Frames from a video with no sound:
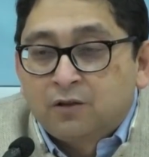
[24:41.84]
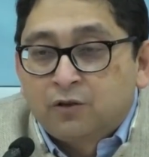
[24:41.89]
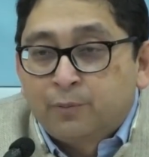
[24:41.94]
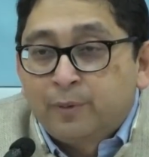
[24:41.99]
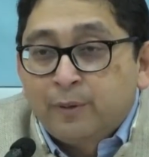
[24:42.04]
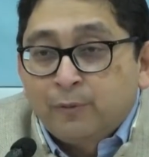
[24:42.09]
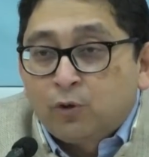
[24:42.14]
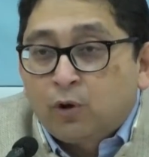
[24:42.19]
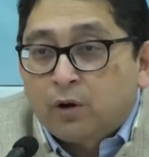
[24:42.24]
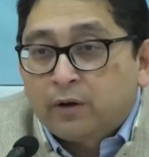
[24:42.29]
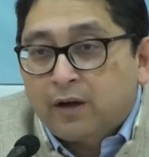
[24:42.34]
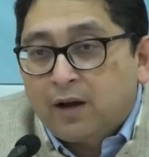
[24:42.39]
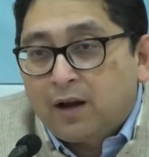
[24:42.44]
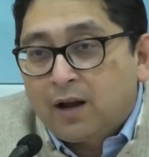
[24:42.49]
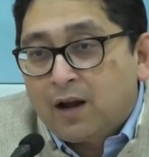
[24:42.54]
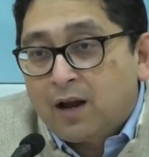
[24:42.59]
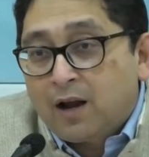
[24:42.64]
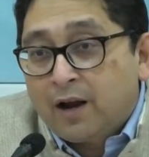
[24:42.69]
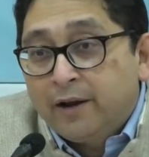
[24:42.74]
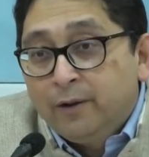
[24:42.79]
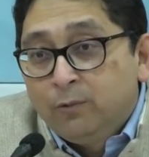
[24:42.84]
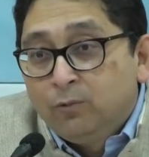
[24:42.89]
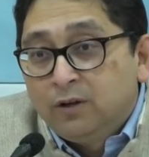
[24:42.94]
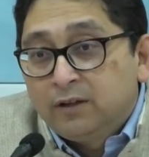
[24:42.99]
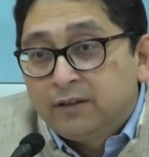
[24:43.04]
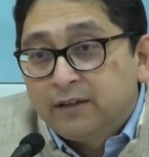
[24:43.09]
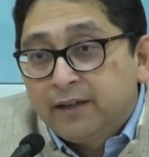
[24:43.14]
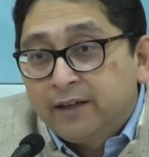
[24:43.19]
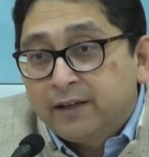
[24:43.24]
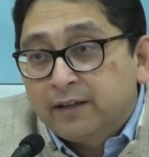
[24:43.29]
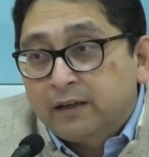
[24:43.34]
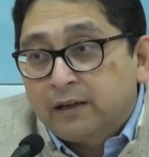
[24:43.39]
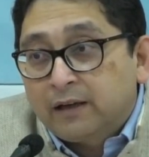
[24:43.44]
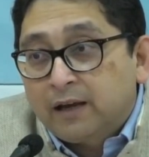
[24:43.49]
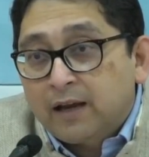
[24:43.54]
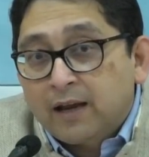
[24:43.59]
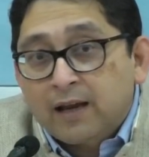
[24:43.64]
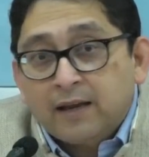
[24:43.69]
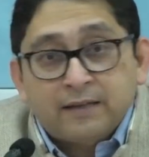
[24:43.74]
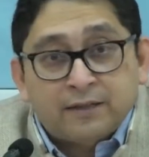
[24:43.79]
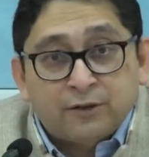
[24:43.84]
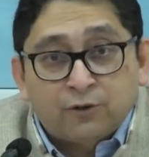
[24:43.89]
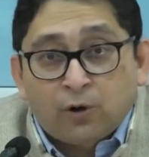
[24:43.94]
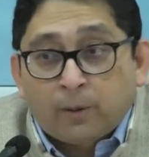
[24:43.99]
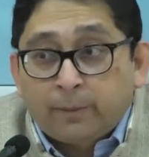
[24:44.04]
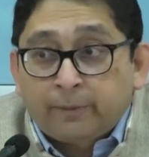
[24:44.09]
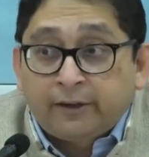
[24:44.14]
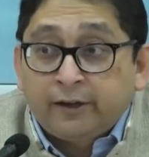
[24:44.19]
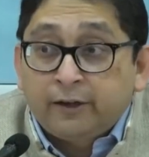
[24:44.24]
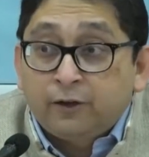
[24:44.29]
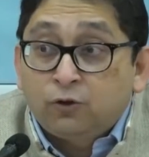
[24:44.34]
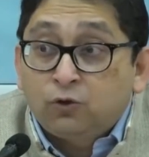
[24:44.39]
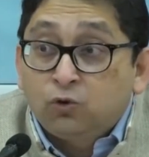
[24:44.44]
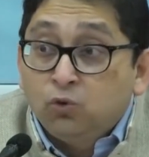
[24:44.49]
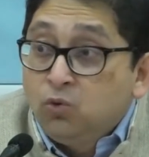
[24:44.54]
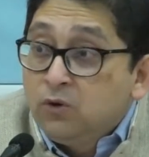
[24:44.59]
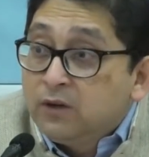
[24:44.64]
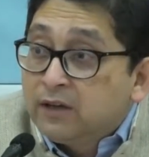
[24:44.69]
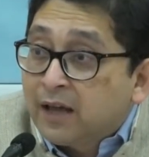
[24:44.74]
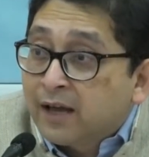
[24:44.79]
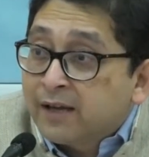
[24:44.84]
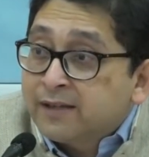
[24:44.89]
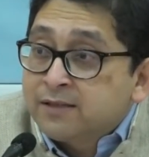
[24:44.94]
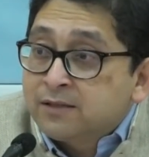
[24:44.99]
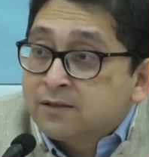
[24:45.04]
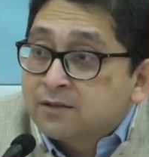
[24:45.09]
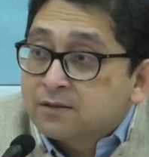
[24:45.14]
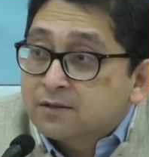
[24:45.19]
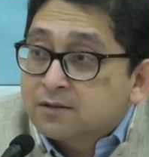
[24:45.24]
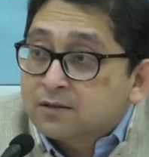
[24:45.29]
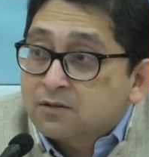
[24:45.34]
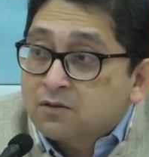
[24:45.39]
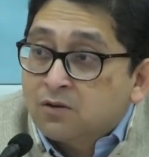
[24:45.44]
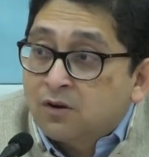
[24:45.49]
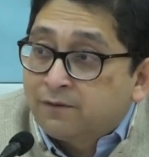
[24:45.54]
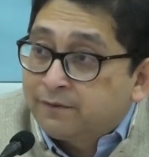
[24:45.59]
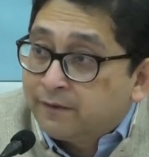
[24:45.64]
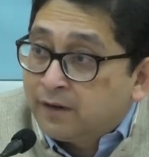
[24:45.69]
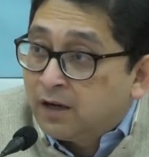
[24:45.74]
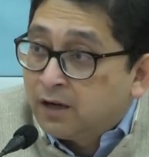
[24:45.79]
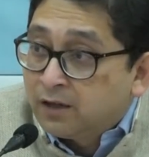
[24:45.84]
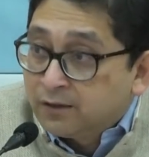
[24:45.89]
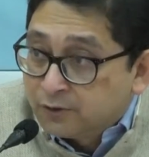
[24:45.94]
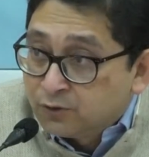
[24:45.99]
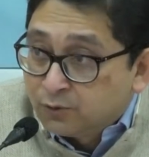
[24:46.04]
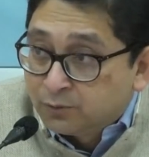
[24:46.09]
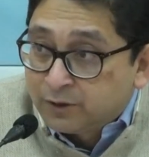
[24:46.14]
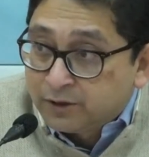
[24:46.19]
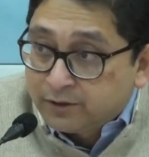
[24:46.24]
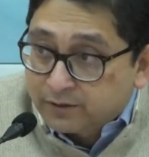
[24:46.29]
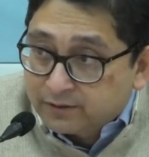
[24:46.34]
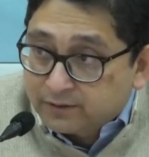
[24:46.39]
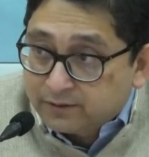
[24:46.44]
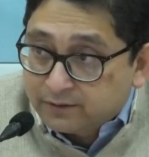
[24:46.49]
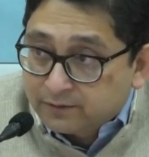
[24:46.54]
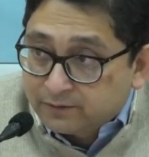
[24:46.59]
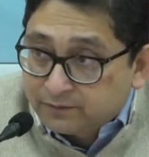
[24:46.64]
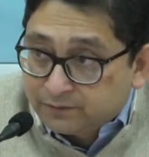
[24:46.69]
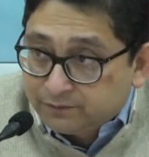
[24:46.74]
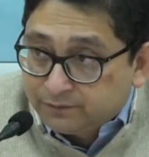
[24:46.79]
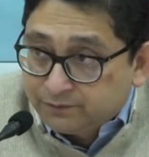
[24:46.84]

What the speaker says: Supreme Court, I will take, has adopted 2 lines of arguments.